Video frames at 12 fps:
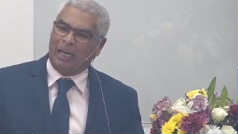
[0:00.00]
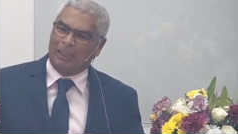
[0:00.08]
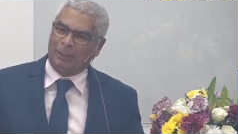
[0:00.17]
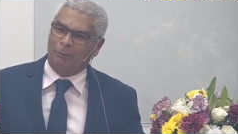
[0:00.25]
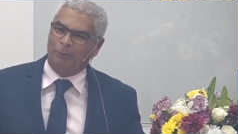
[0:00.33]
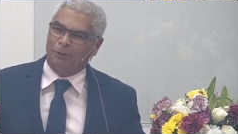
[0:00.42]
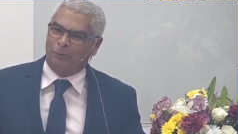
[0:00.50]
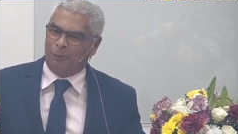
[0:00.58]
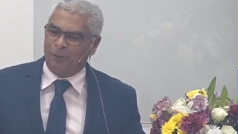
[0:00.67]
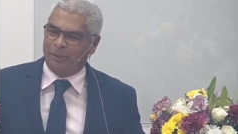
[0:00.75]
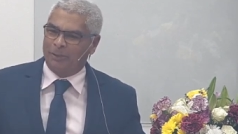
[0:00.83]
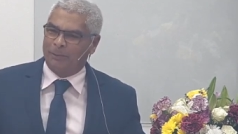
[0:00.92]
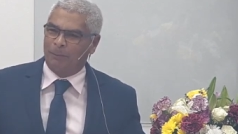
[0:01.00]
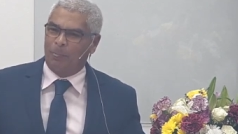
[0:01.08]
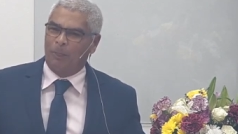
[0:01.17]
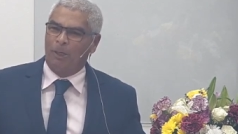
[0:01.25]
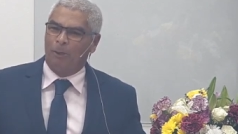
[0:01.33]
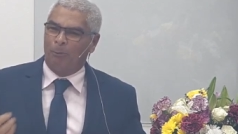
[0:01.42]
He has the garments of
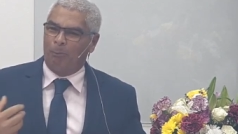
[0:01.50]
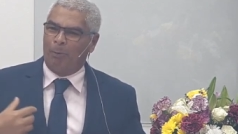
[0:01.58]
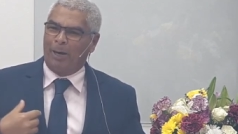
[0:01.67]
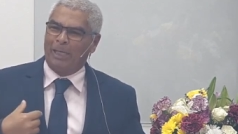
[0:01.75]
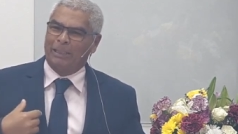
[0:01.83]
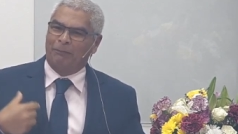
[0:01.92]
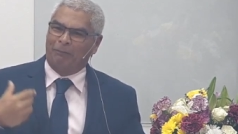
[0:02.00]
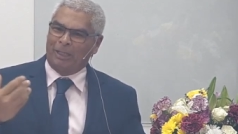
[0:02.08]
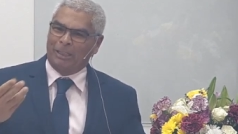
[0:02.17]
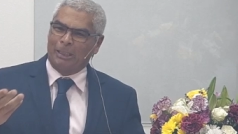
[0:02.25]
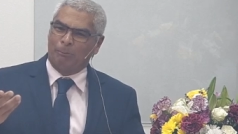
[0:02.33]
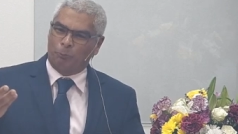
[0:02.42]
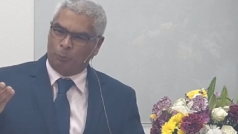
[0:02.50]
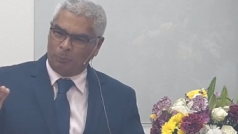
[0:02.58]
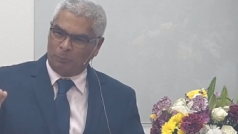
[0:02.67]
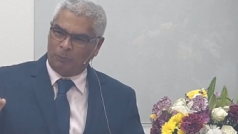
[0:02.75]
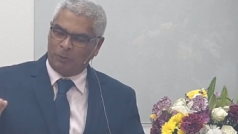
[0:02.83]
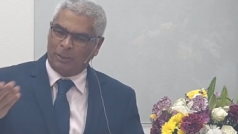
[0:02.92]
salvation to give to each one of
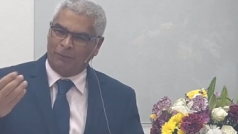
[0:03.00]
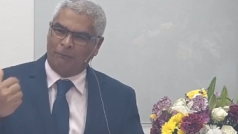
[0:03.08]
us.